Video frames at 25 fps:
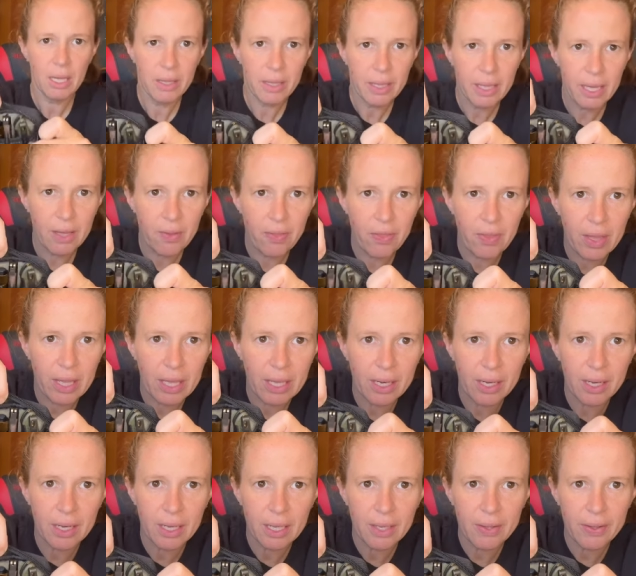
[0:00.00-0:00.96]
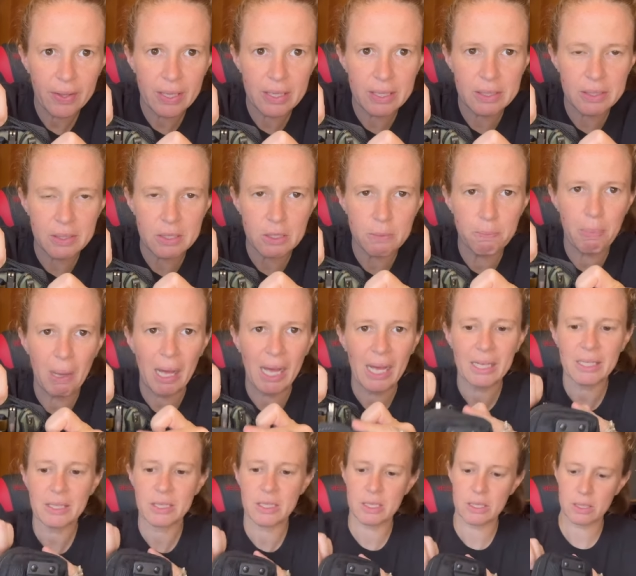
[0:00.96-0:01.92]
And then in this
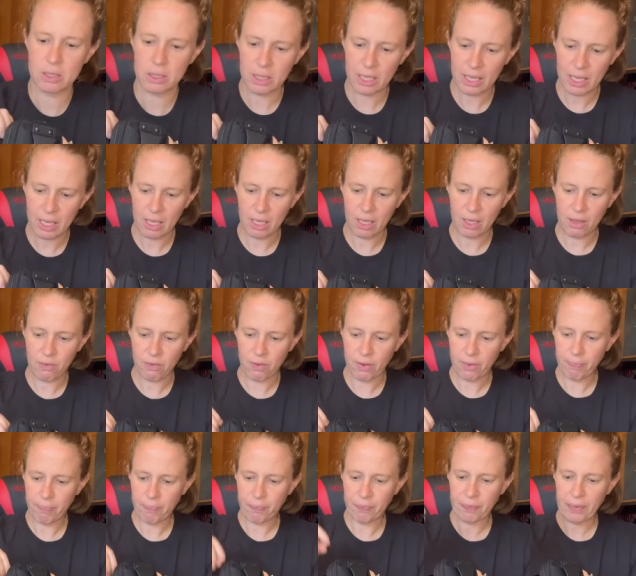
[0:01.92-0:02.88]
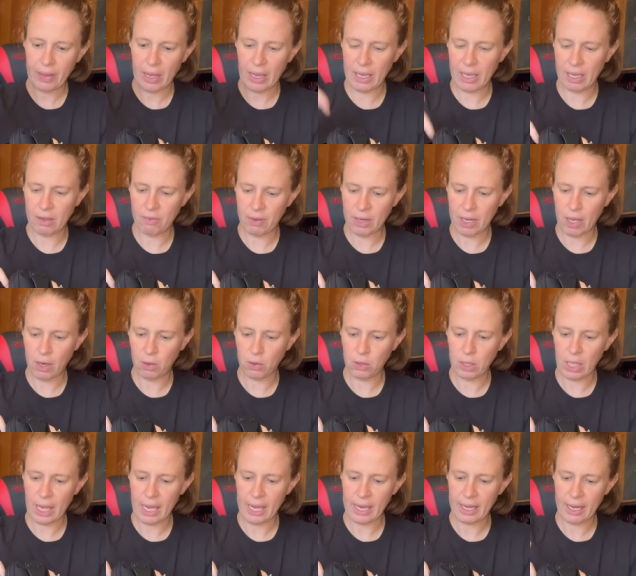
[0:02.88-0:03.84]
back sleeve, I have an
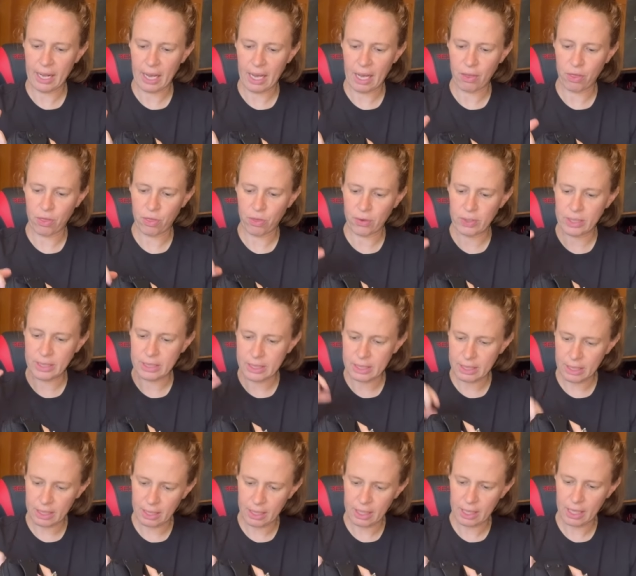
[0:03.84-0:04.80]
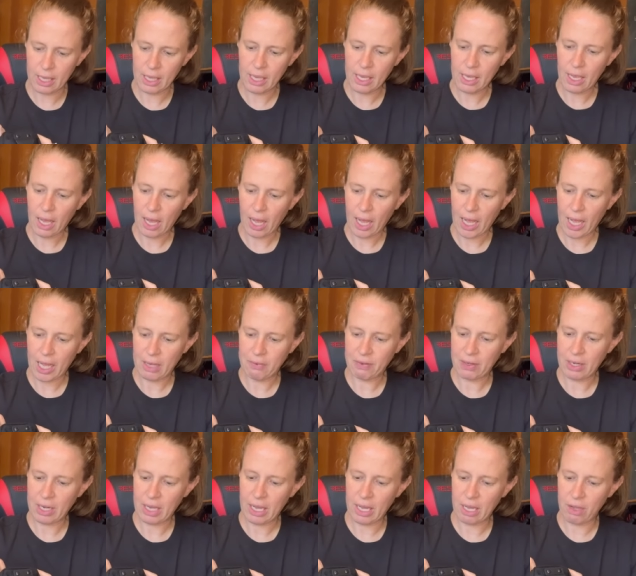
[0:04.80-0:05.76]
Olight i3T. I have
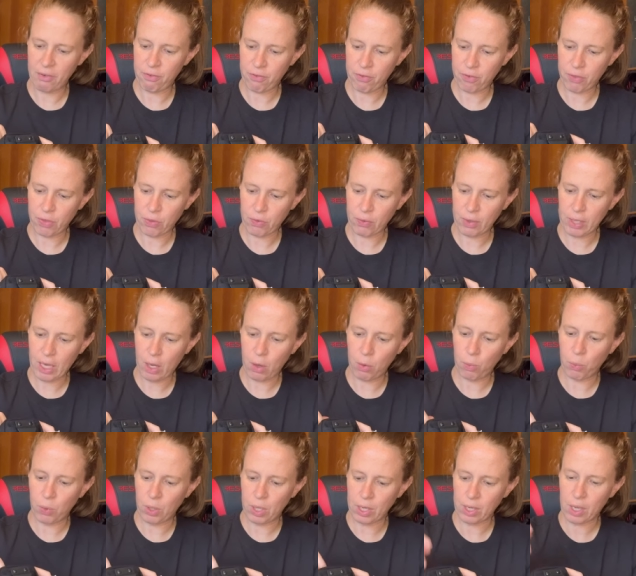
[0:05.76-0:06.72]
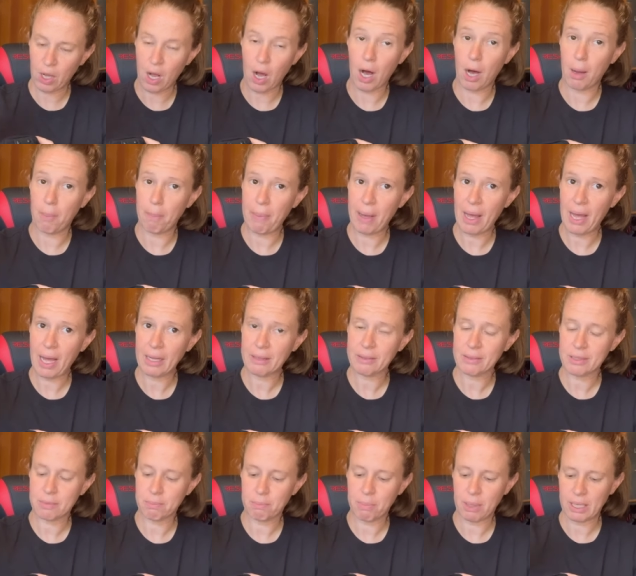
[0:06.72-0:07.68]
an F301
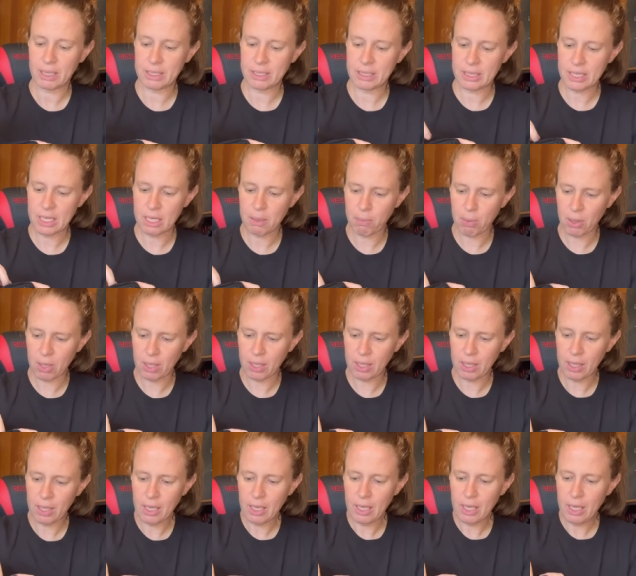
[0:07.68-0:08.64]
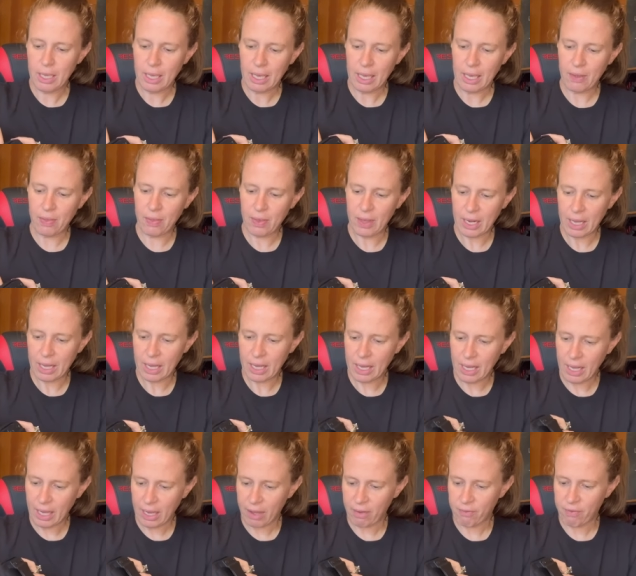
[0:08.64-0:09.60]
Compact by Zebra. And then I
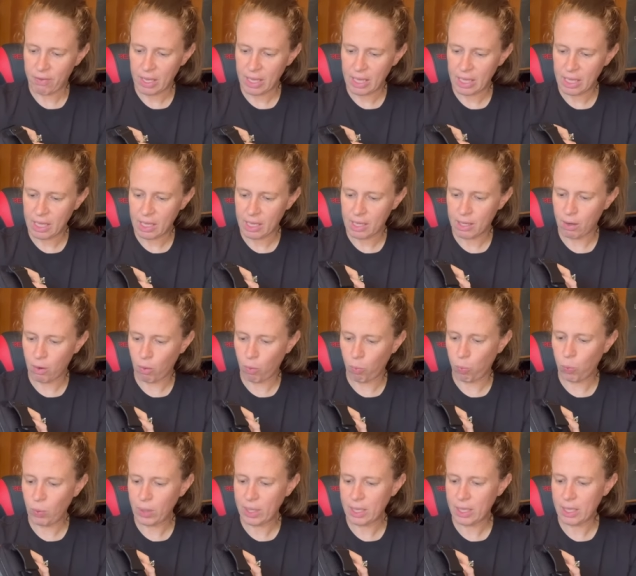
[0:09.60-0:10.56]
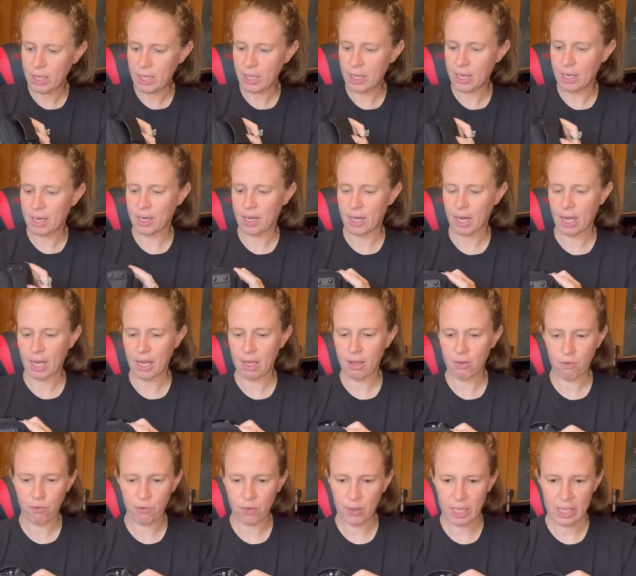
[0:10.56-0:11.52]
have a Wee
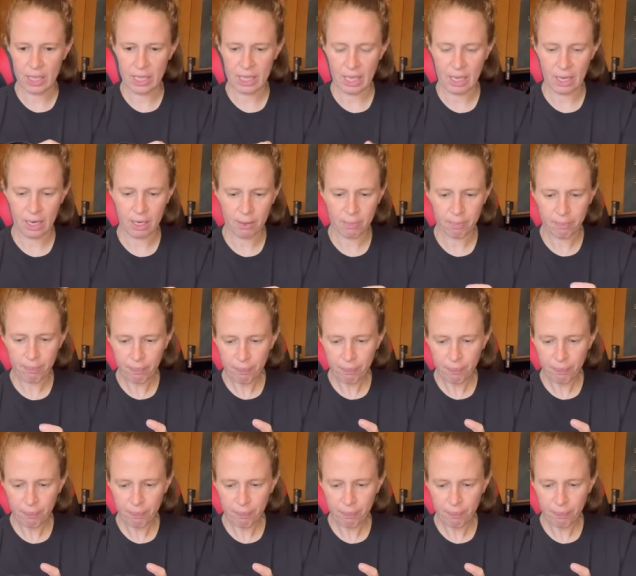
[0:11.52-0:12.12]
knife in there.